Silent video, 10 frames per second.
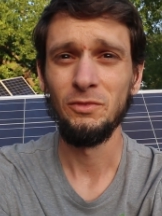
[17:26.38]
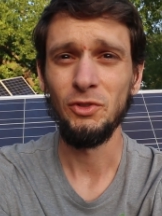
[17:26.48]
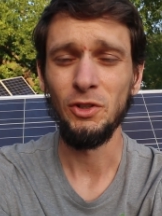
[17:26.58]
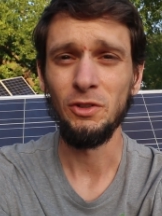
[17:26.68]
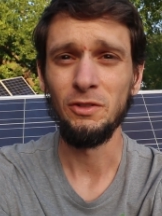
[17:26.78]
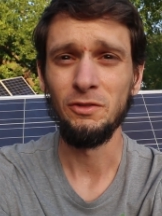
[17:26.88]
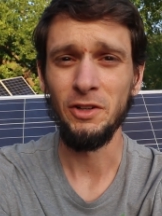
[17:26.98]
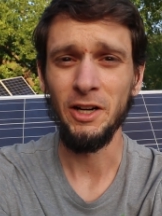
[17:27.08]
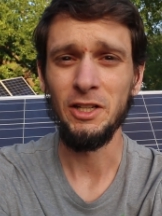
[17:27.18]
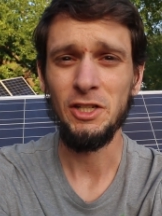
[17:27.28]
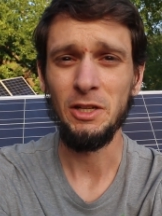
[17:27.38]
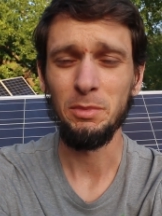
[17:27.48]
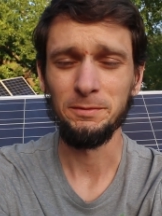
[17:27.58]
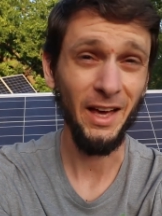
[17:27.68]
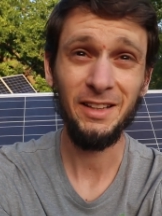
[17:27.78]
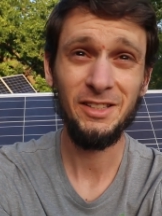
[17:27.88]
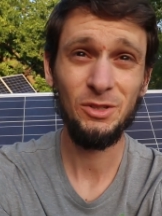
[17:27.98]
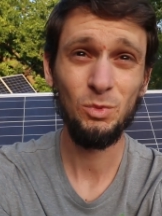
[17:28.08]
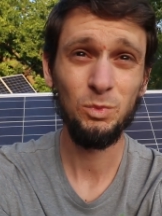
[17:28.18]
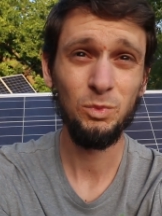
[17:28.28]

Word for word: for very cheap. That's